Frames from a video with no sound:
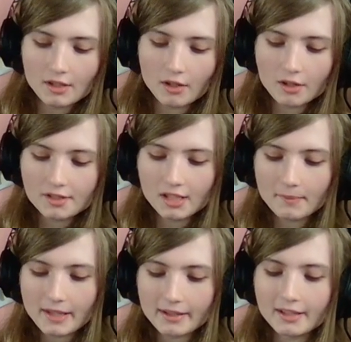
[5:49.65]
are set
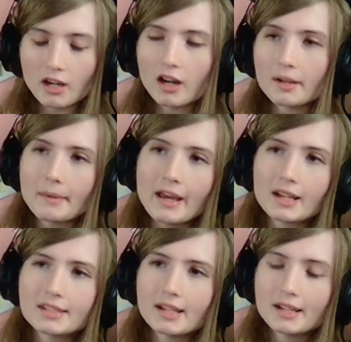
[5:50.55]
up that the
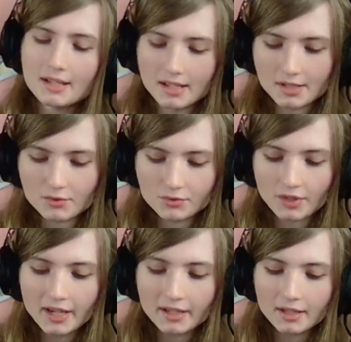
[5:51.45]
automatic setting is
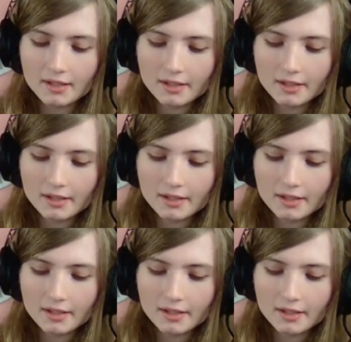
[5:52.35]
right